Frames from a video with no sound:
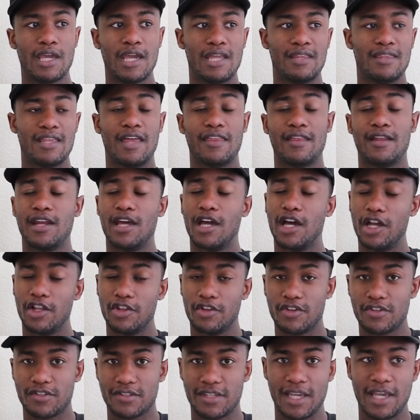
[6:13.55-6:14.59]
And now that I
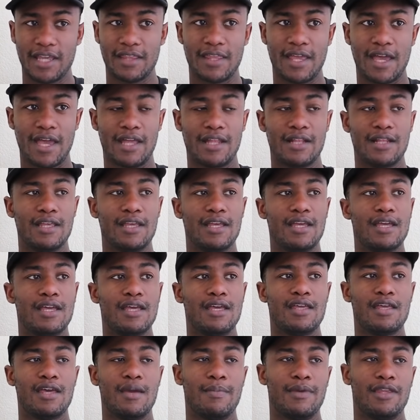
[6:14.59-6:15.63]
understand that,
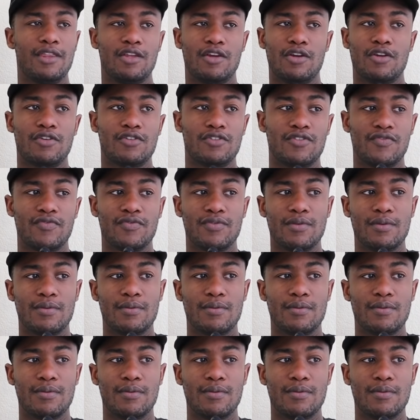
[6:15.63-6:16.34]
I mean, there's